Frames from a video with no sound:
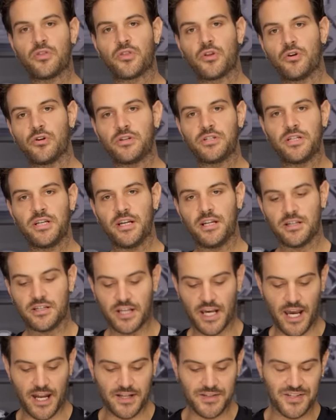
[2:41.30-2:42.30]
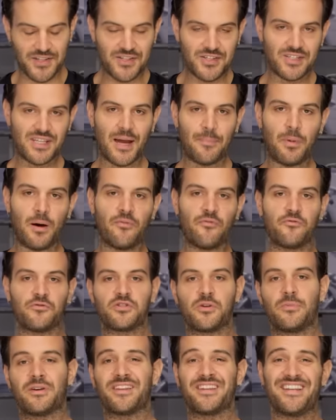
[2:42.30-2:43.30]
thirteen ten is a step up from
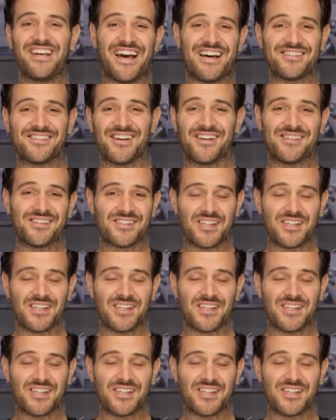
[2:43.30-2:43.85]
something like the S S